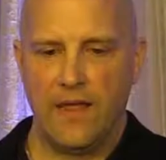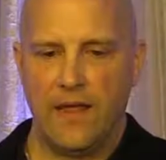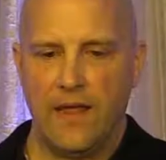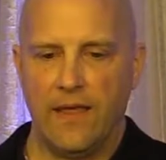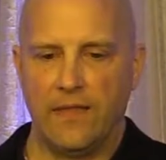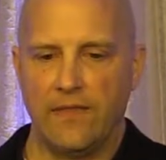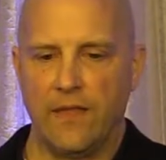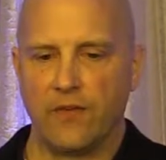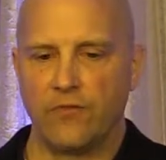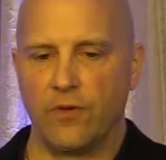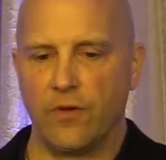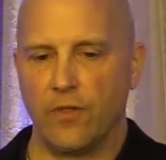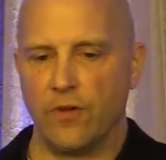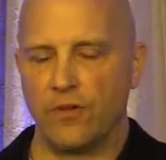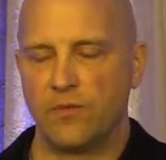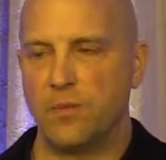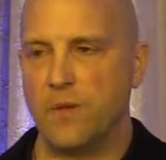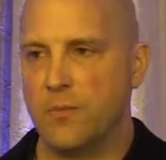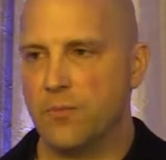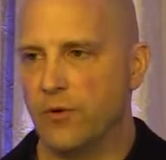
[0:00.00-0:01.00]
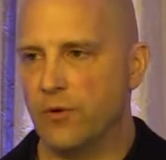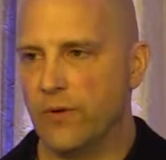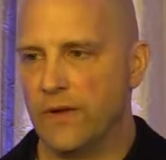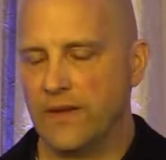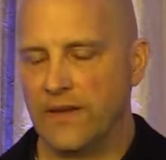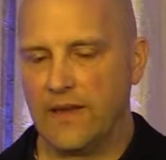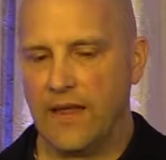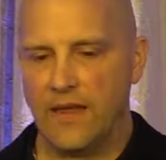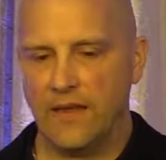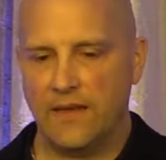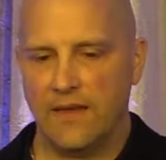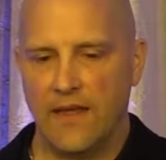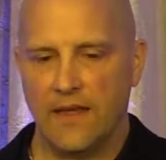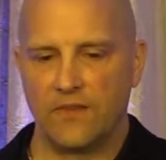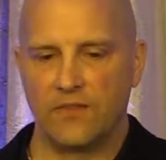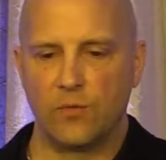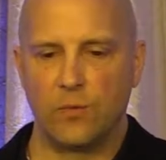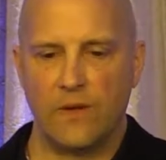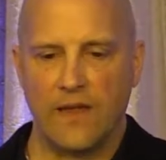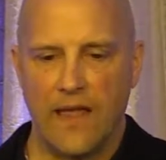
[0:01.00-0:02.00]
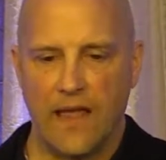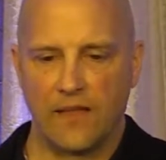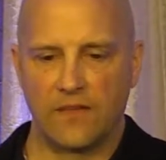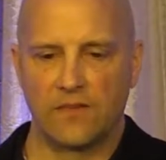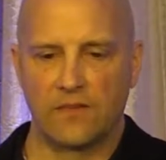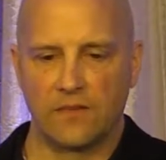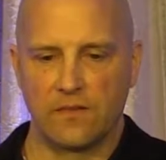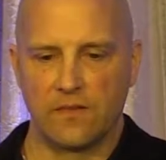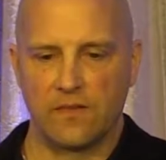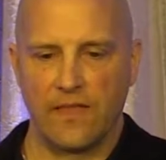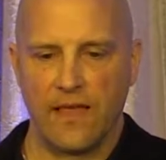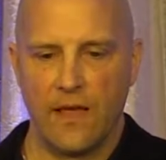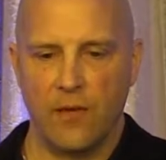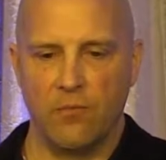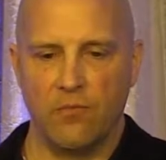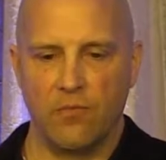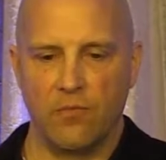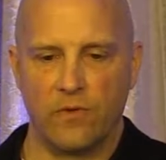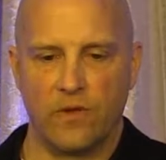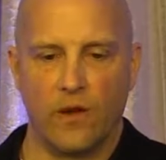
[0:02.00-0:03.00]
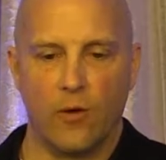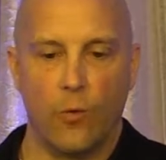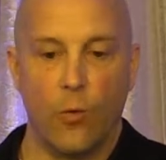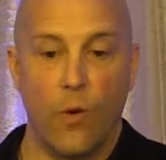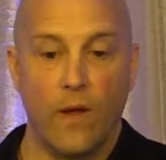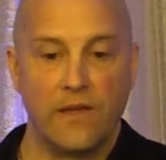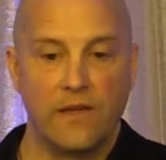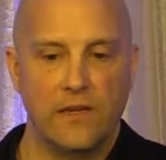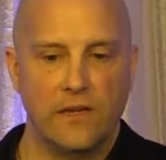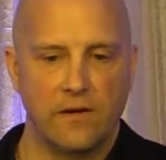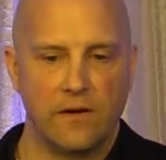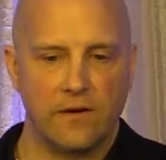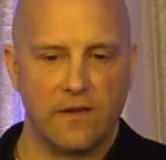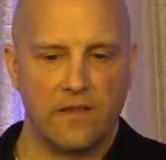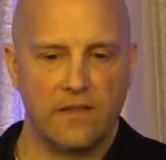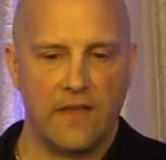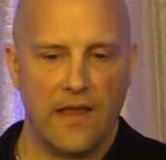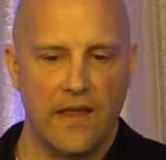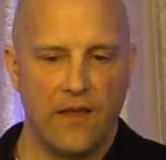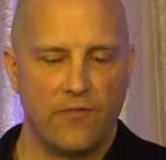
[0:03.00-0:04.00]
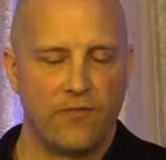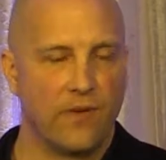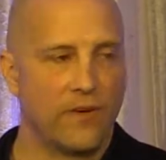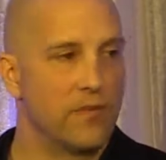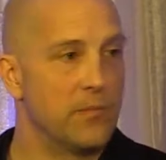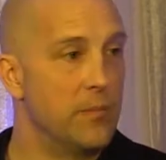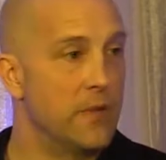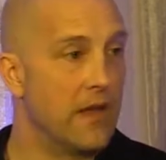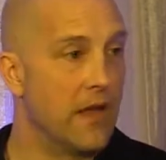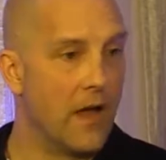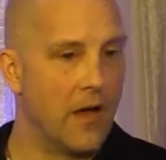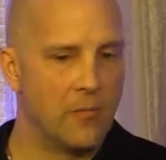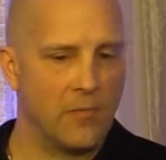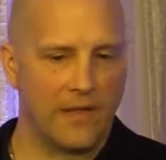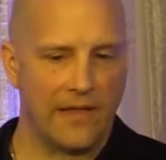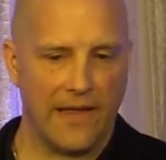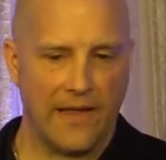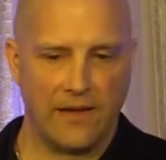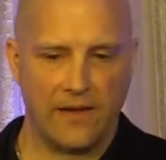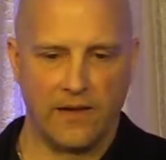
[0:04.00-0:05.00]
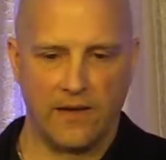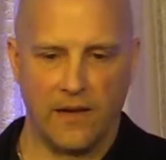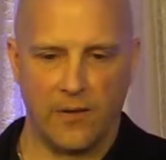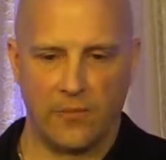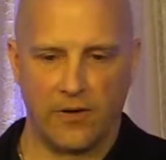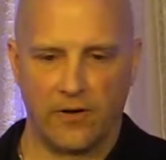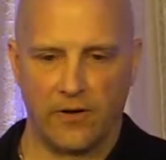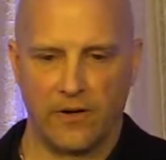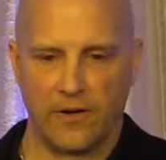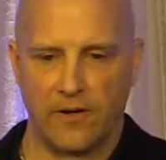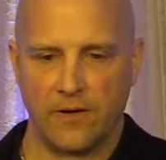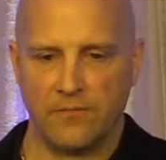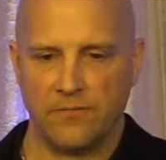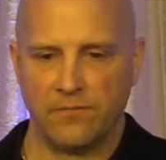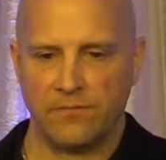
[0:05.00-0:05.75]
And then for those people who indicate yes, we ask them, what year did they first become a landed immigrant?